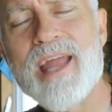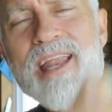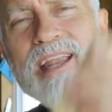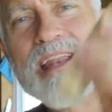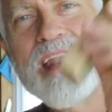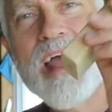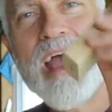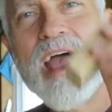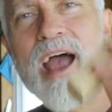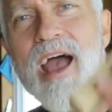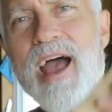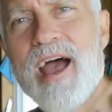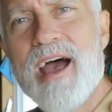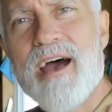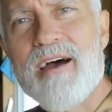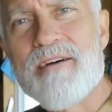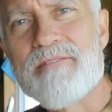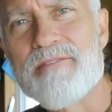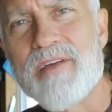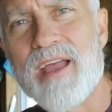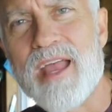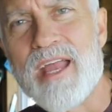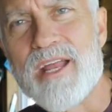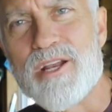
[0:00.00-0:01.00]
I didn't
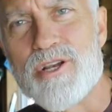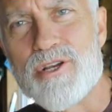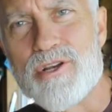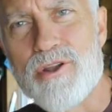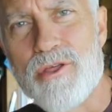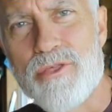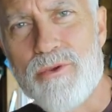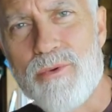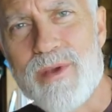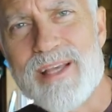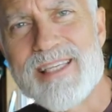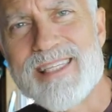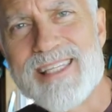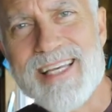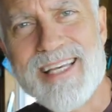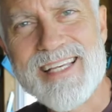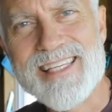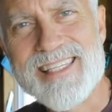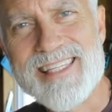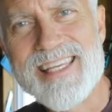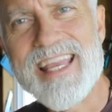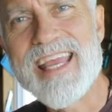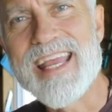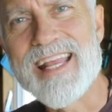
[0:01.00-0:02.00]
have a
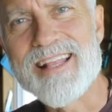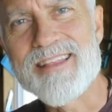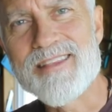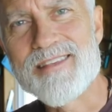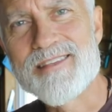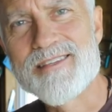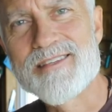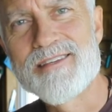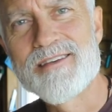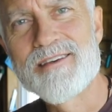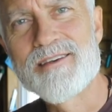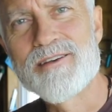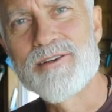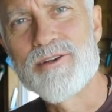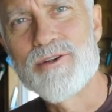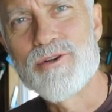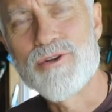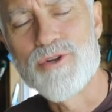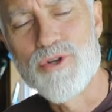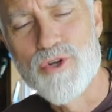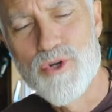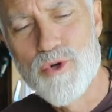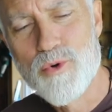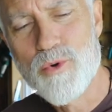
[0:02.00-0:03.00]
3/16
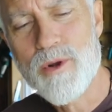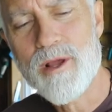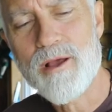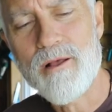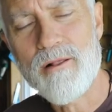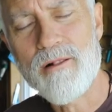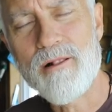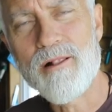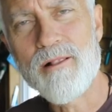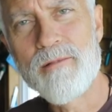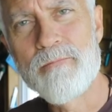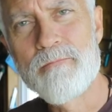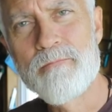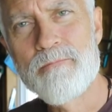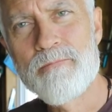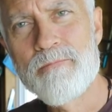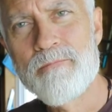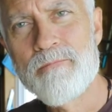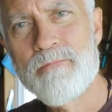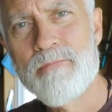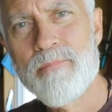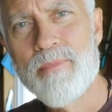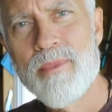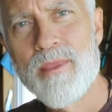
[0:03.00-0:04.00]
drill
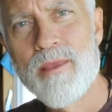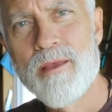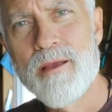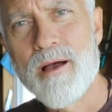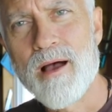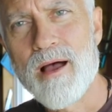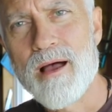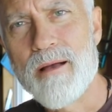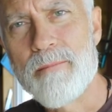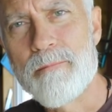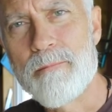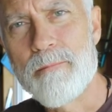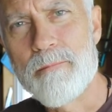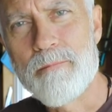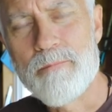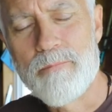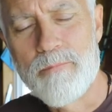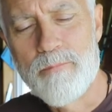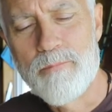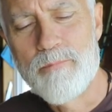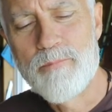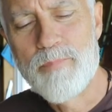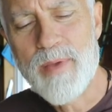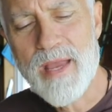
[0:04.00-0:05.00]

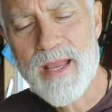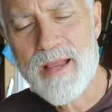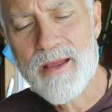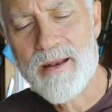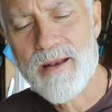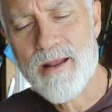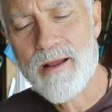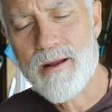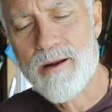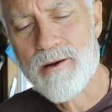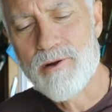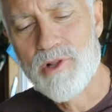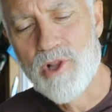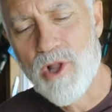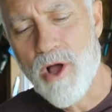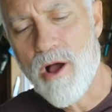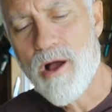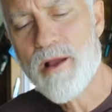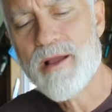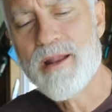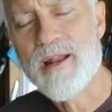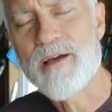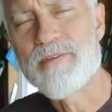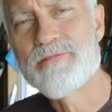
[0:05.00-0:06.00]
big or
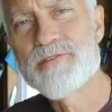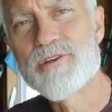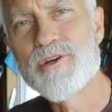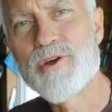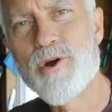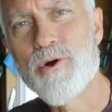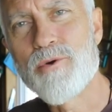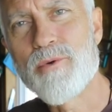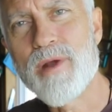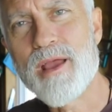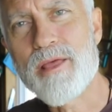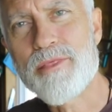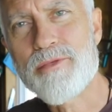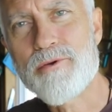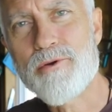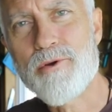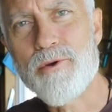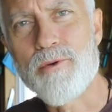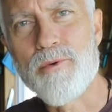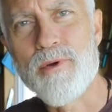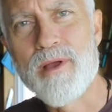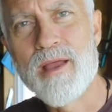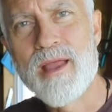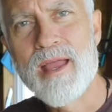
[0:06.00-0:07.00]
long enough to go right
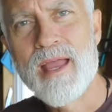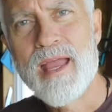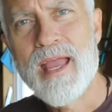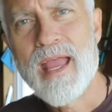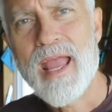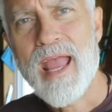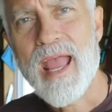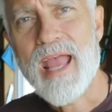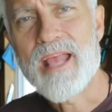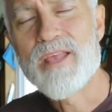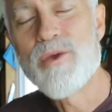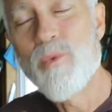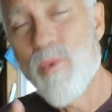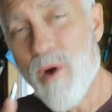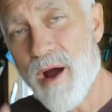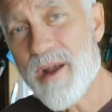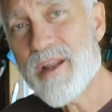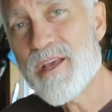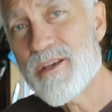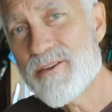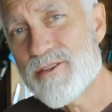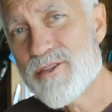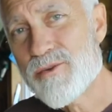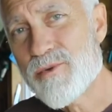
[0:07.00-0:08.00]
through. And you
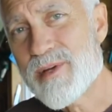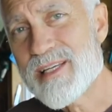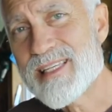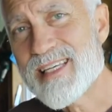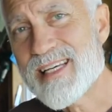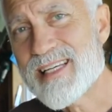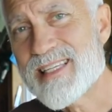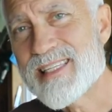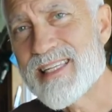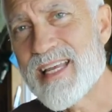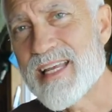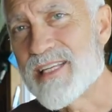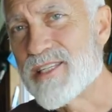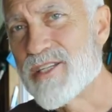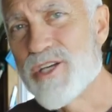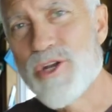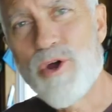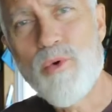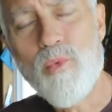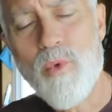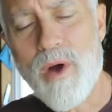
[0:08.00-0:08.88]
want to use 3/16.